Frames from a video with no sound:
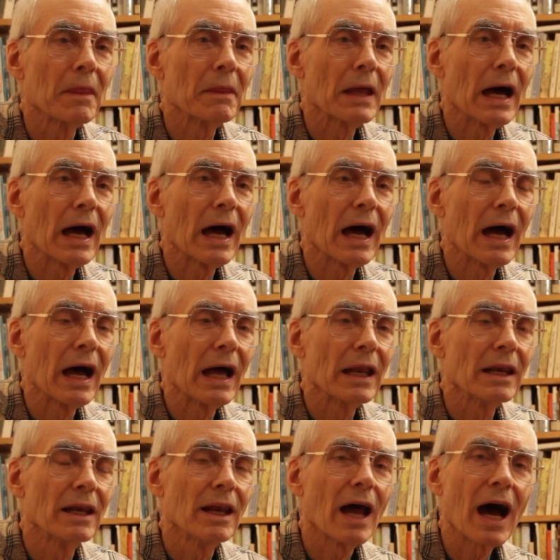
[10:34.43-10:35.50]

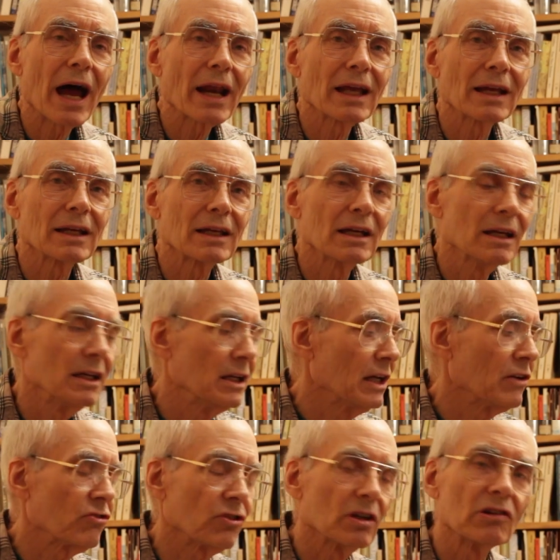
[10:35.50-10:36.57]
not in
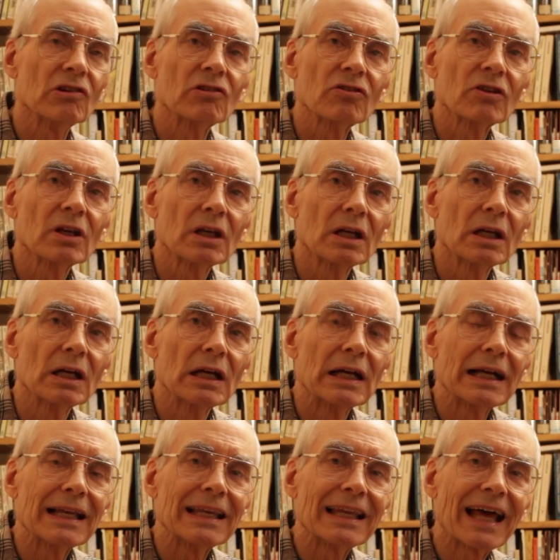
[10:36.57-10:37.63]
conditions
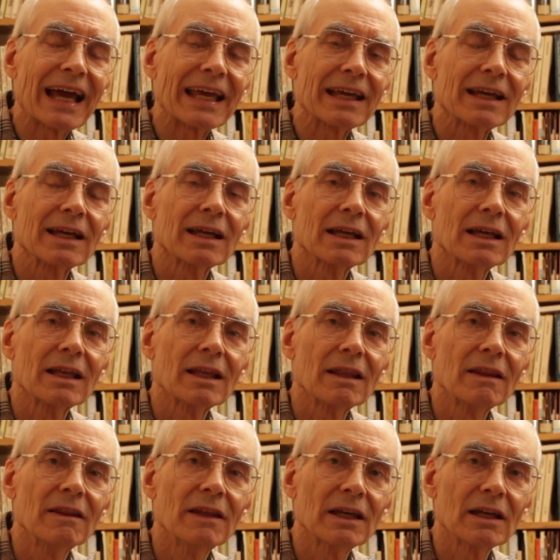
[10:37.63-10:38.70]
like
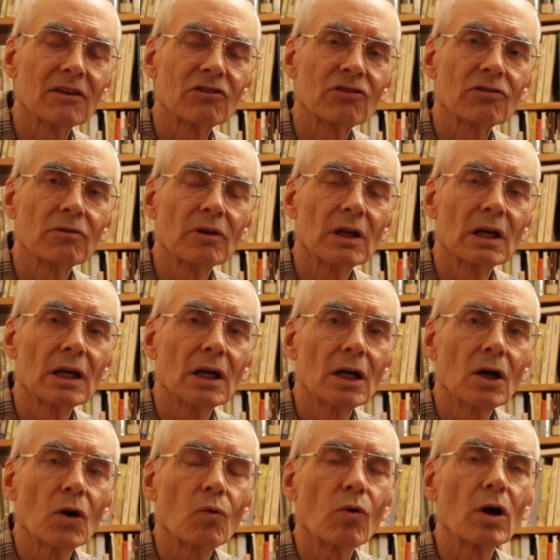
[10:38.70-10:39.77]
this,
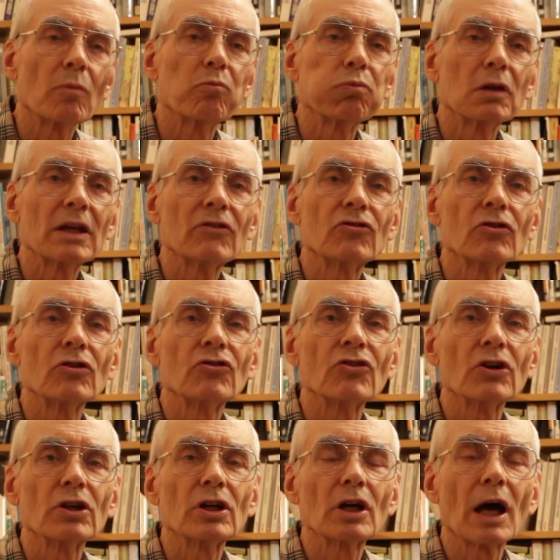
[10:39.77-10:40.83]
where blizzards
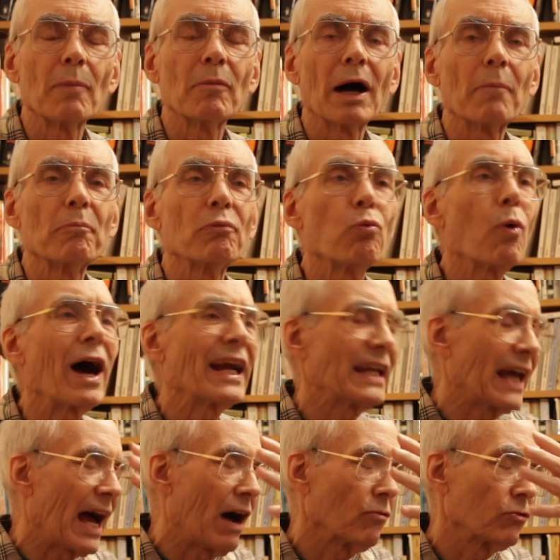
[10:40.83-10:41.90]
had come up,
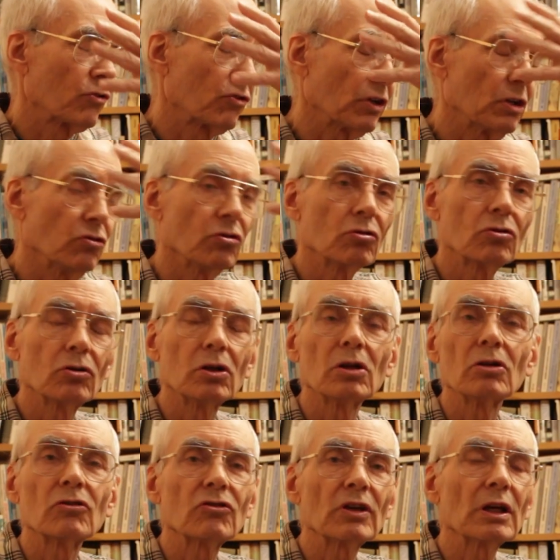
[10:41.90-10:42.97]
whiteouts, and you
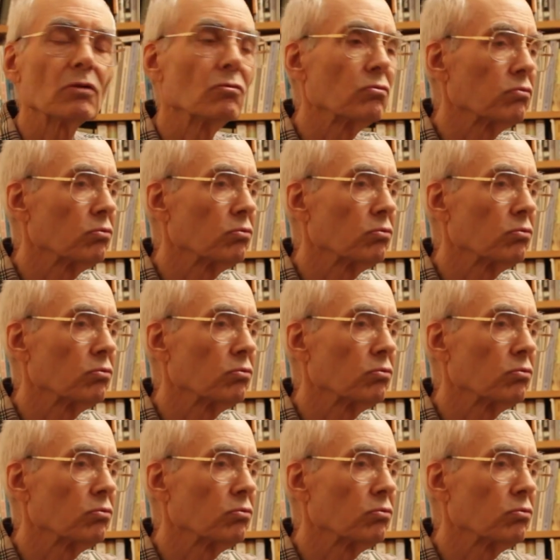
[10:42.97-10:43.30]
couldn't see